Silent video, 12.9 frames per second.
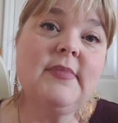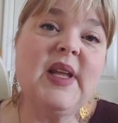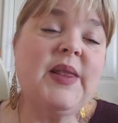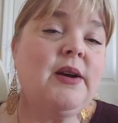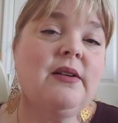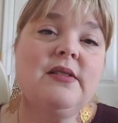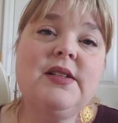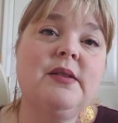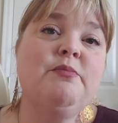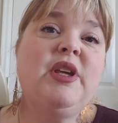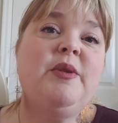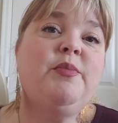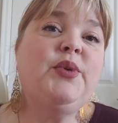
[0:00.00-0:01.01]
There are
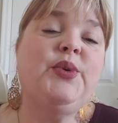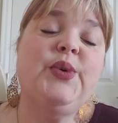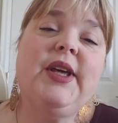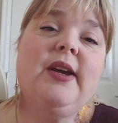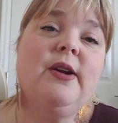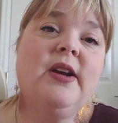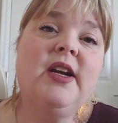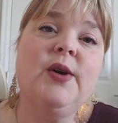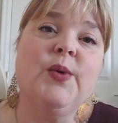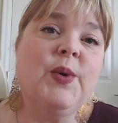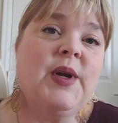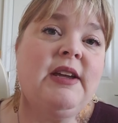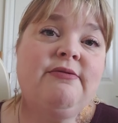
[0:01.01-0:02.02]
some people who carry
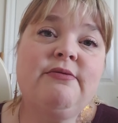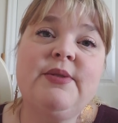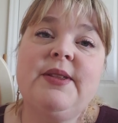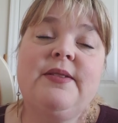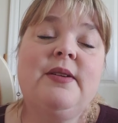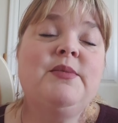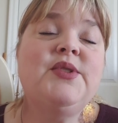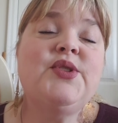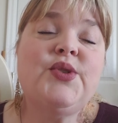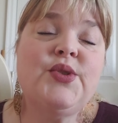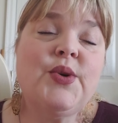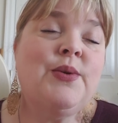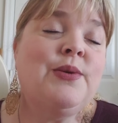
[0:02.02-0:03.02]
grief with them
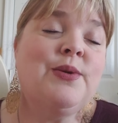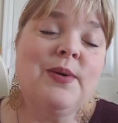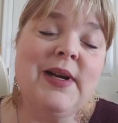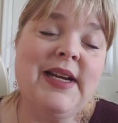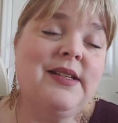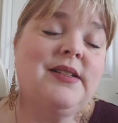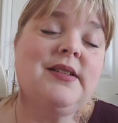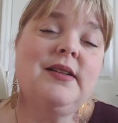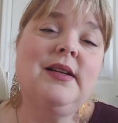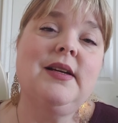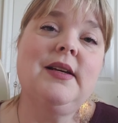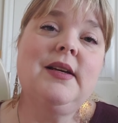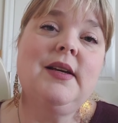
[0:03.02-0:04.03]
so great
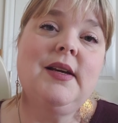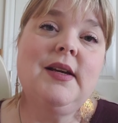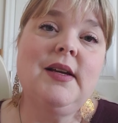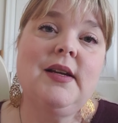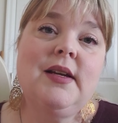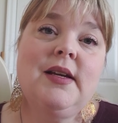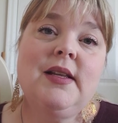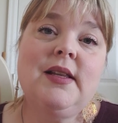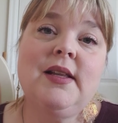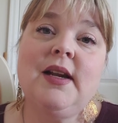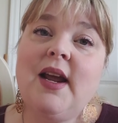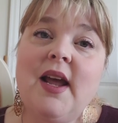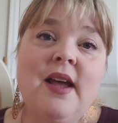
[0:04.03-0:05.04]

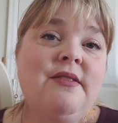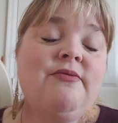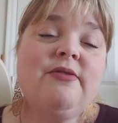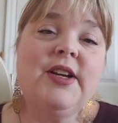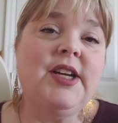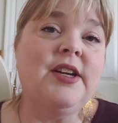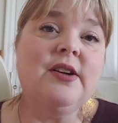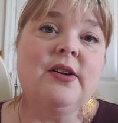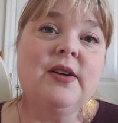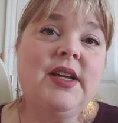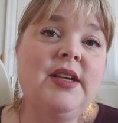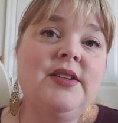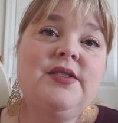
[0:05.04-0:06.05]
that every
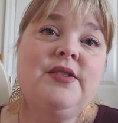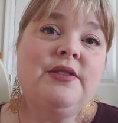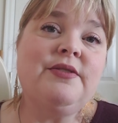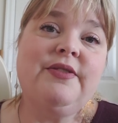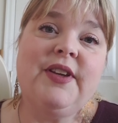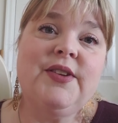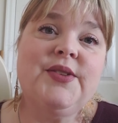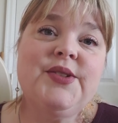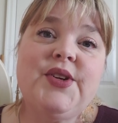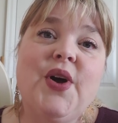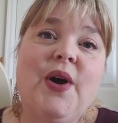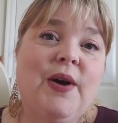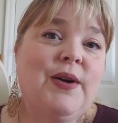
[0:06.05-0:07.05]
year Easter feels
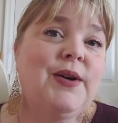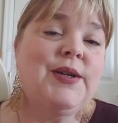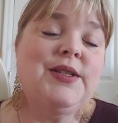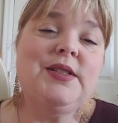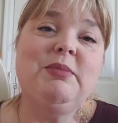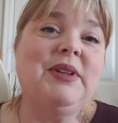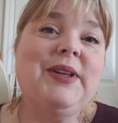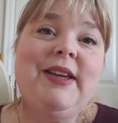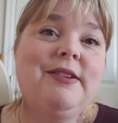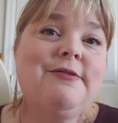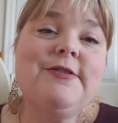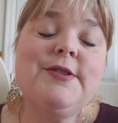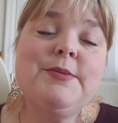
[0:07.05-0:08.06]
hard to
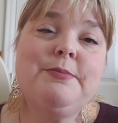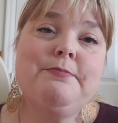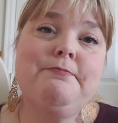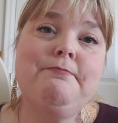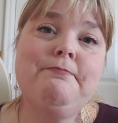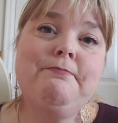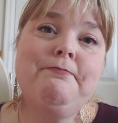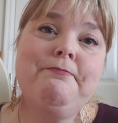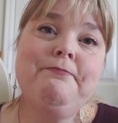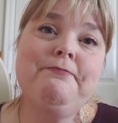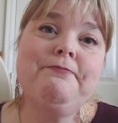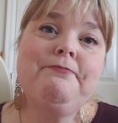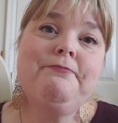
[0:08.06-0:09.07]
believe.
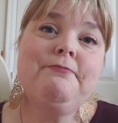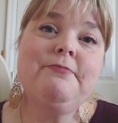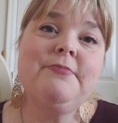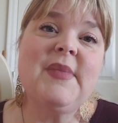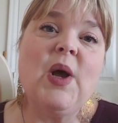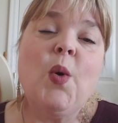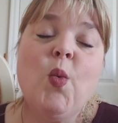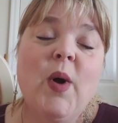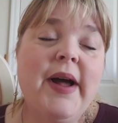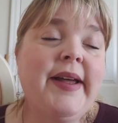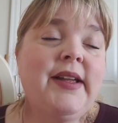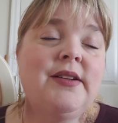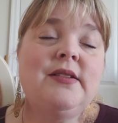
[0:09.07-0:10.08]
A
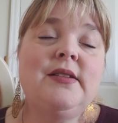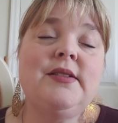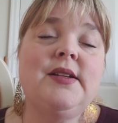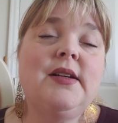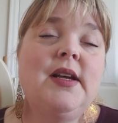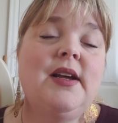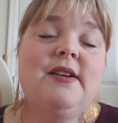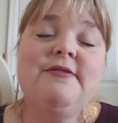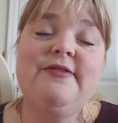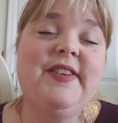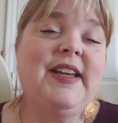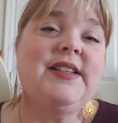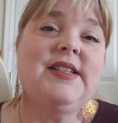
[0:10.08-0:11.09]
wild
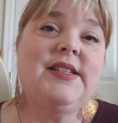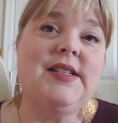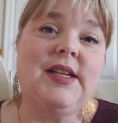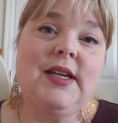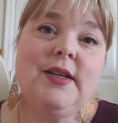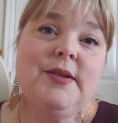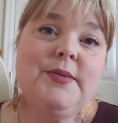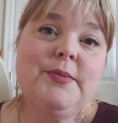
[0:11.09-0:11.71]
fantasy.